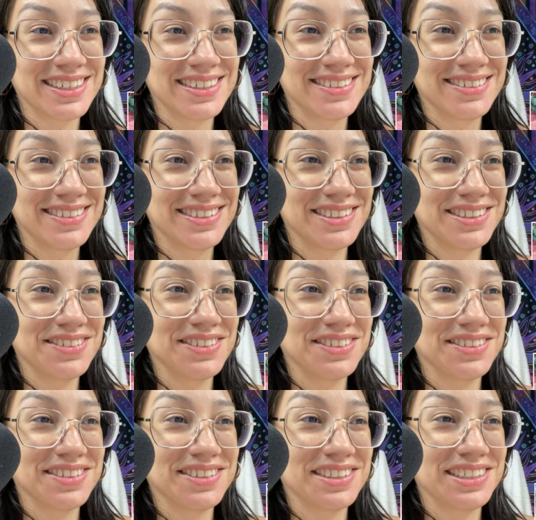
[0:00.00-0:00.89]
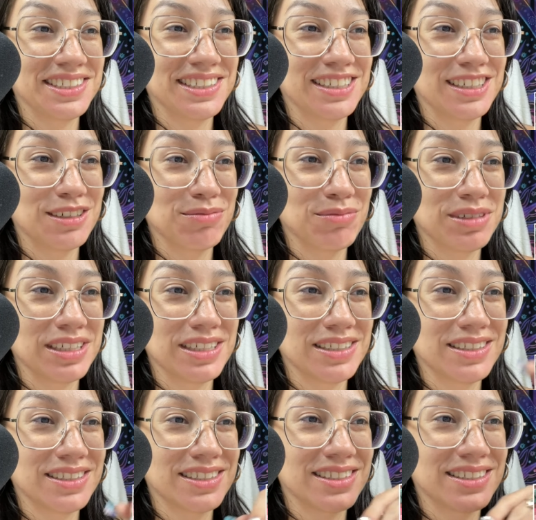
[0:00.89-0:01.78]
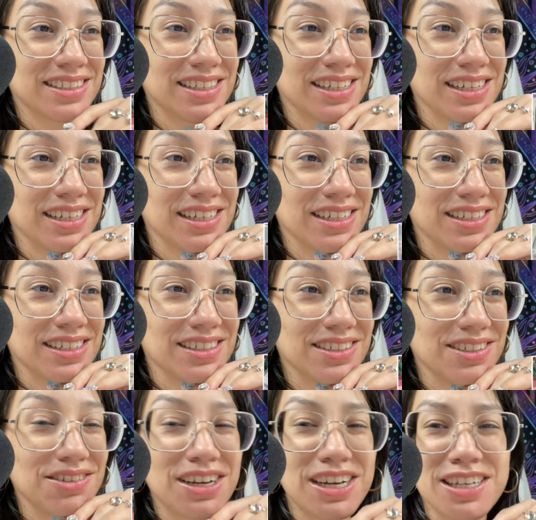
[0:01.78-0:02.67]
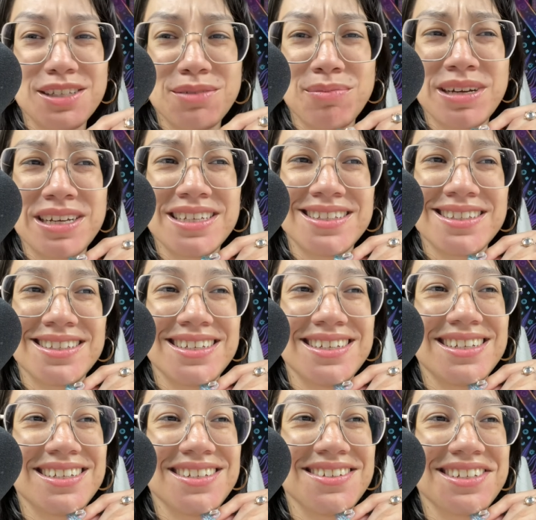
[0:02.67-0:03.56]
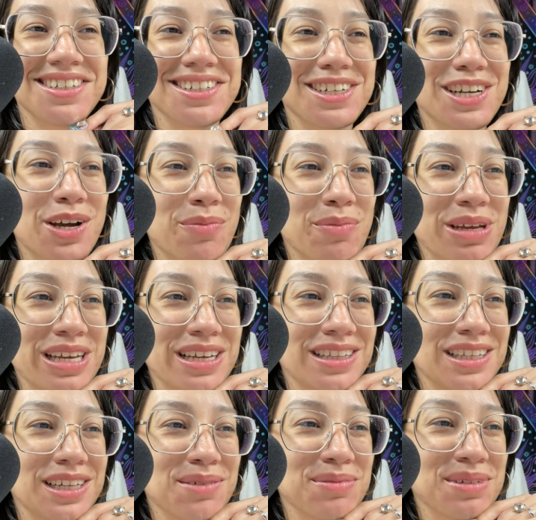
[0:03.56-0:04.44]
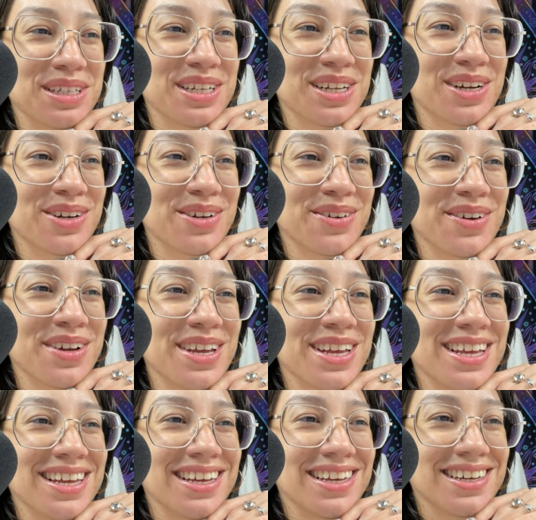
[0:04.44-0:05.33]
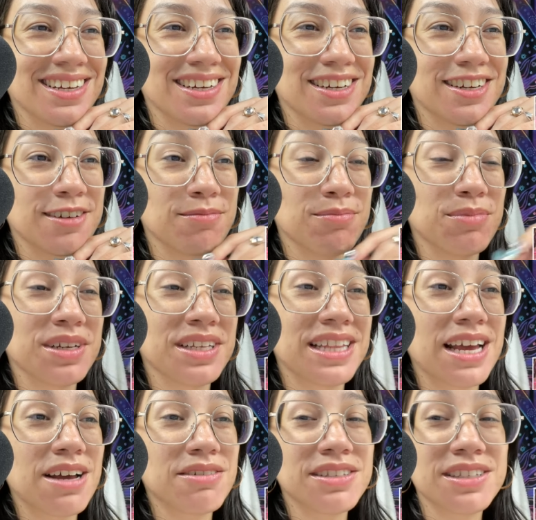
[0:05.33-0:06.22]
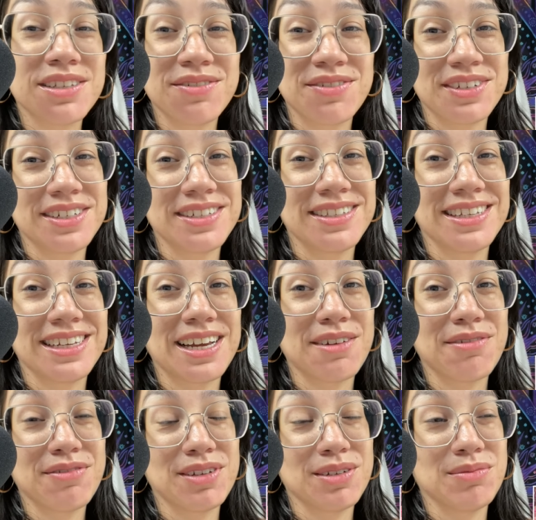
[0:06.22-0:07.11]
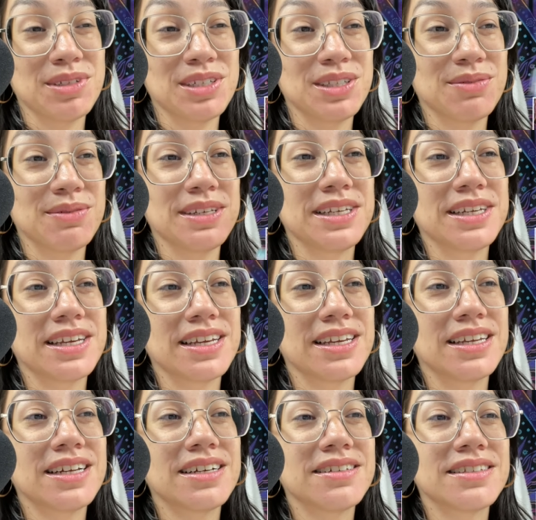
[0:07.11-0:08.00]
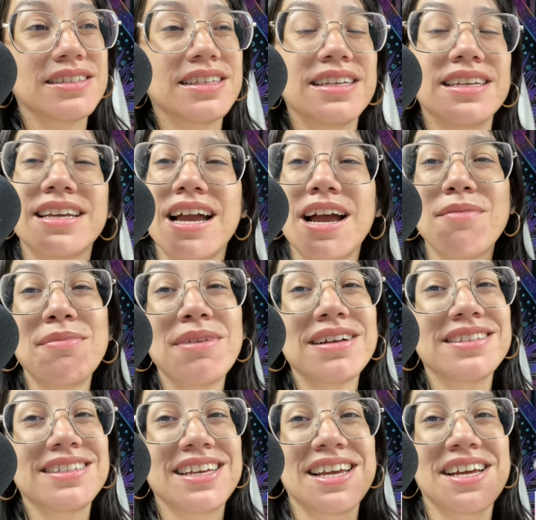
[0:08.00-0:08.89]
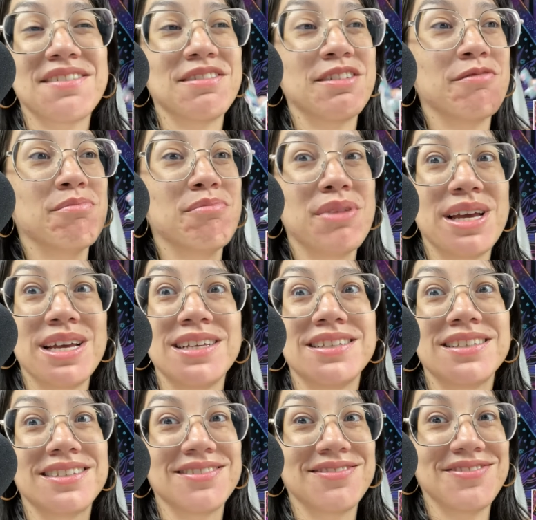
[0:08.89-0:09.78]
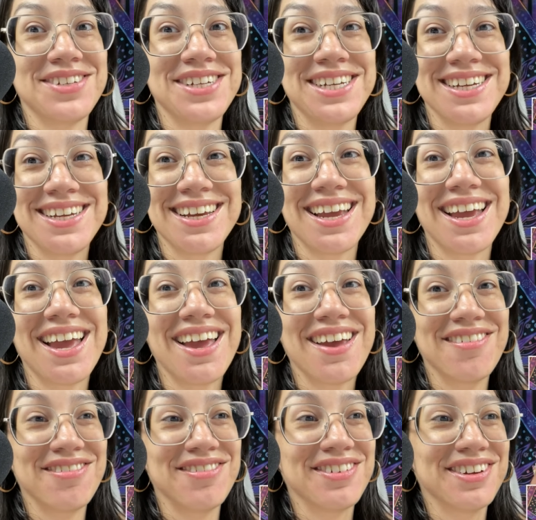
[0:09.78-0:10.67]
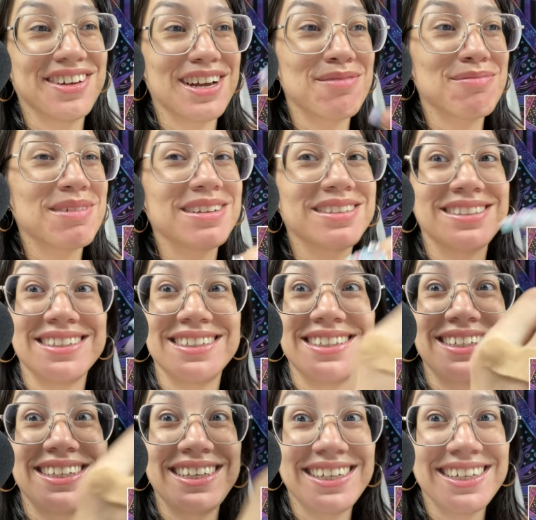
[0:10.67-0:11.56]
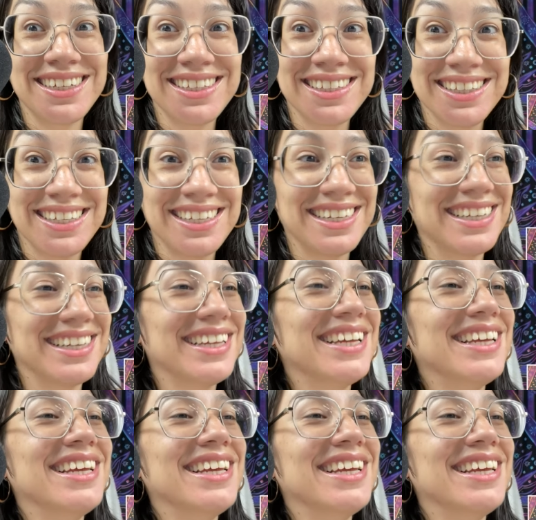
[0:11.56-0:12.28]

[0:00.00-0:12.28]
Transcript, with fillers: I don't know if it was a hit or miss. You guys might see it. You can comment and let me know. Um, but that was the first thing I filmed this week. And I was like, I'm about to have the best week ever. I'm about to kill it.